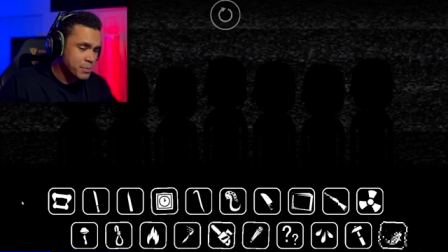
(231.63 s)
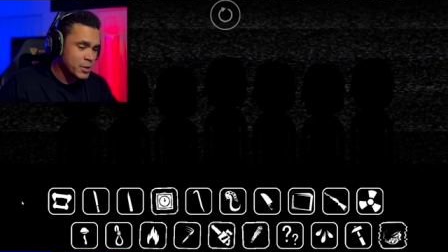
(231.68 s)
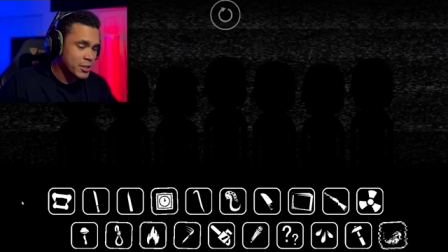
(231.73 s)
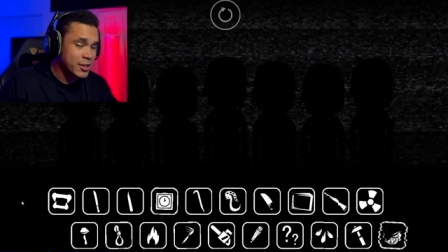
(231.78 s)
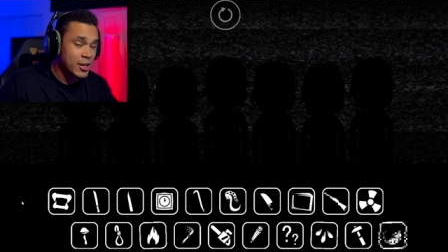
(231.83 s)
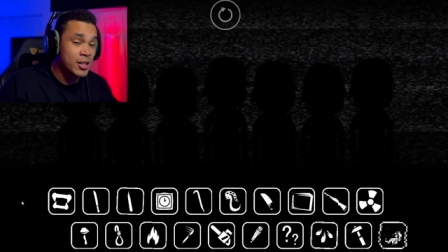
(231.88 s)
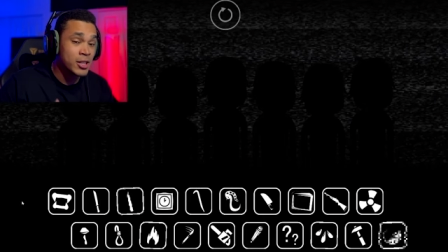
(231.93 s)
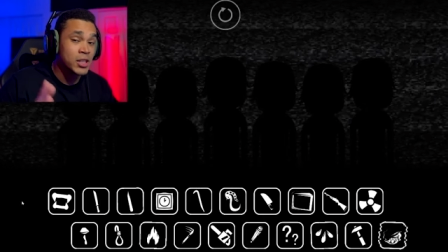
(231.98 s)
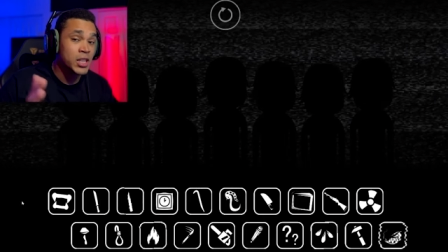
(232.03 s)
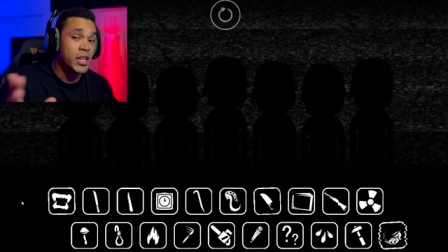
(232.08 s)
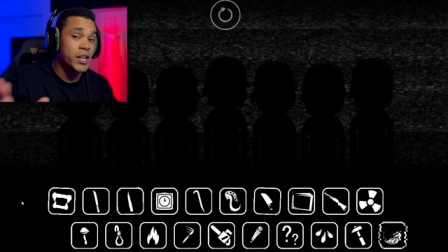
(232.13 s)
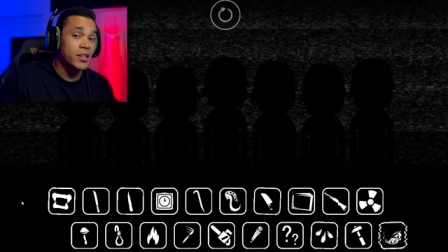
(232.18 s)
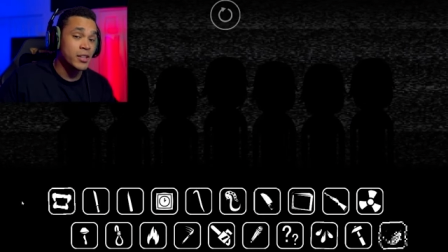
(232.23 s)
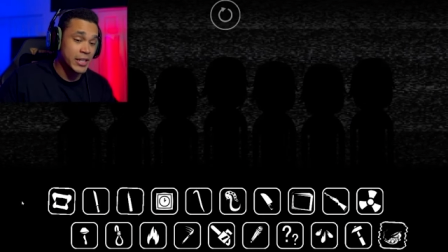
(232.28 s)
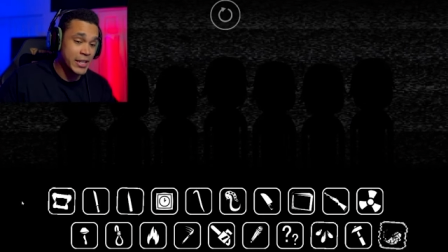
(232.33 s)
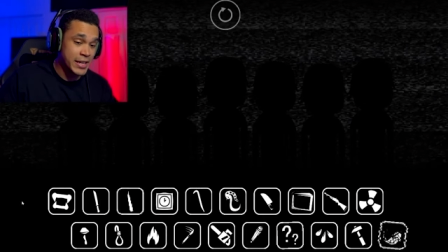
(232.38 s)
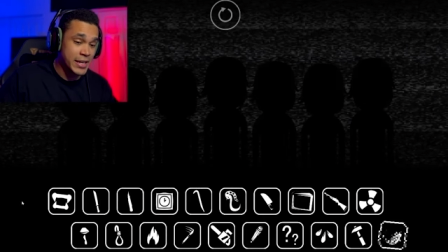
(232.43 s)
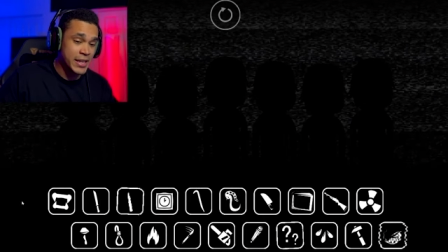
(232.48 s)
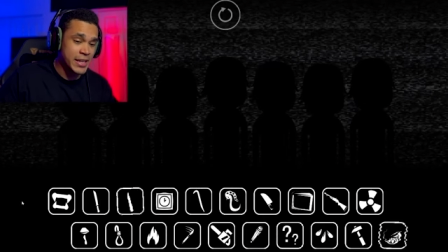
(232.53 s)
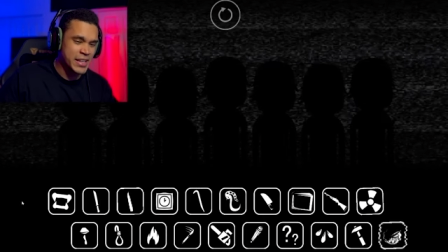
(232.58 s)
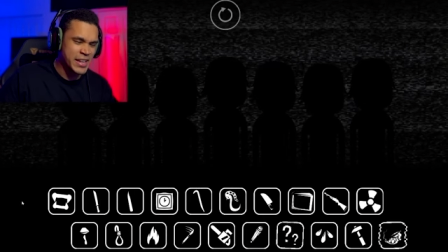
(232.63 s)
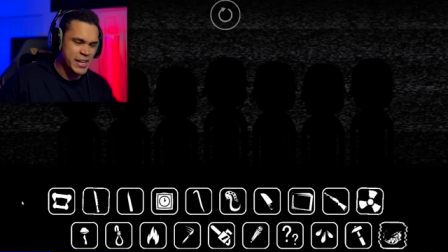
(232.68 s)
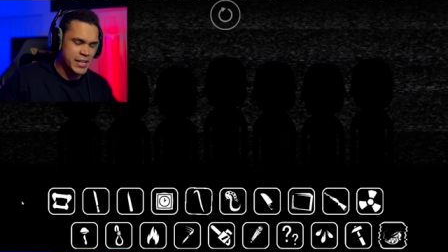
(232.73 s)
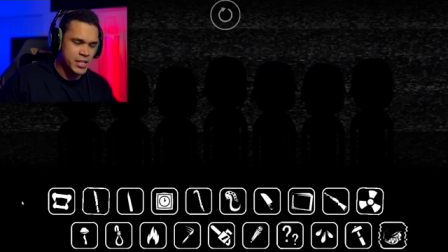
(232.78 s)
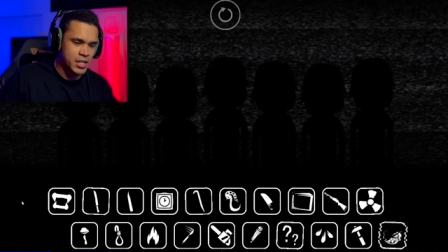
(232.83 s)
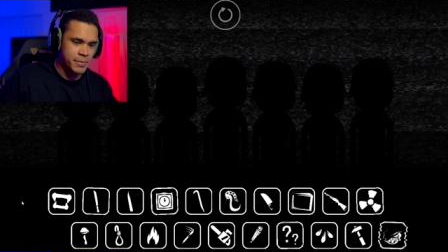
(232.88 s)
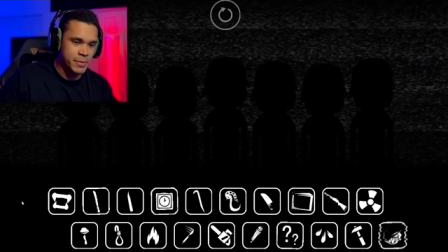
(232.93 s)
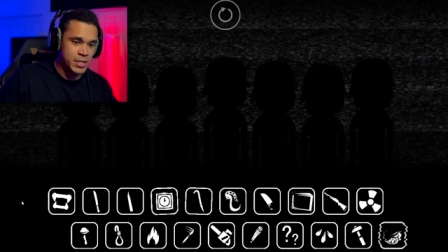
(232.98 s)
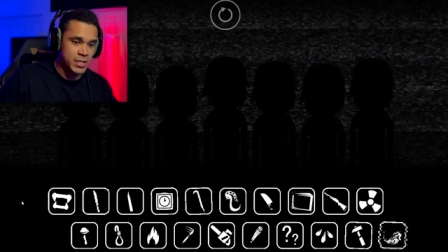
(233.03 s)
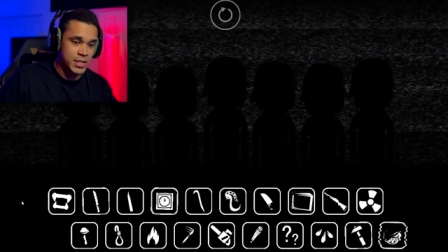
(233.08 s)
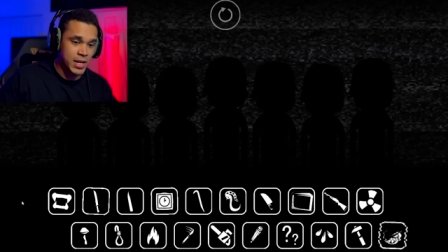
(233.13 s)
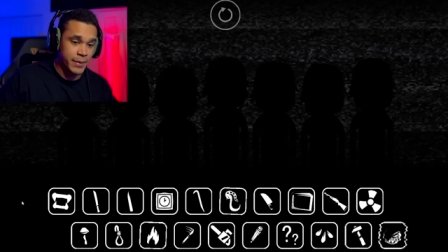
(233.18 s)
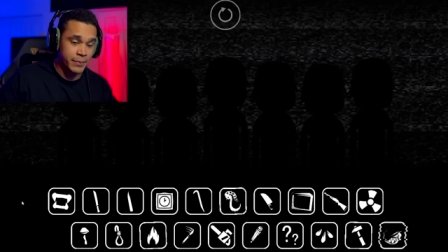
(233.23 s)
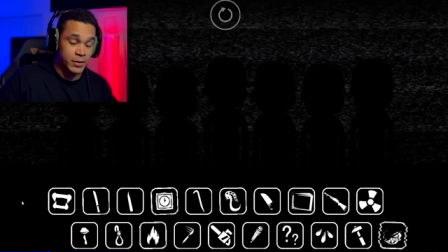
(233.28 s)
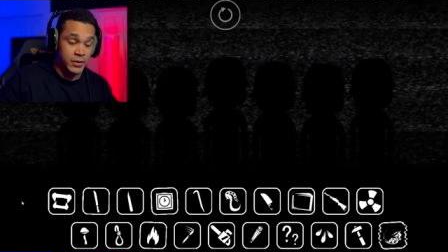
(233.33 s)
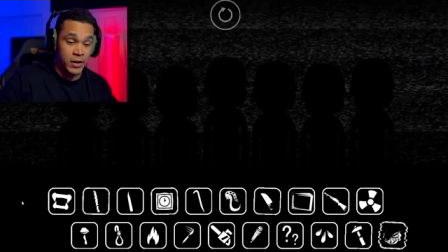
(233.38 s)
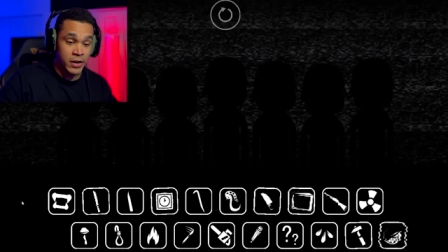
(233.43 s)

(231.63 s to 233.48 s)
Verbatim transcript: but clearly he needs to be stopped.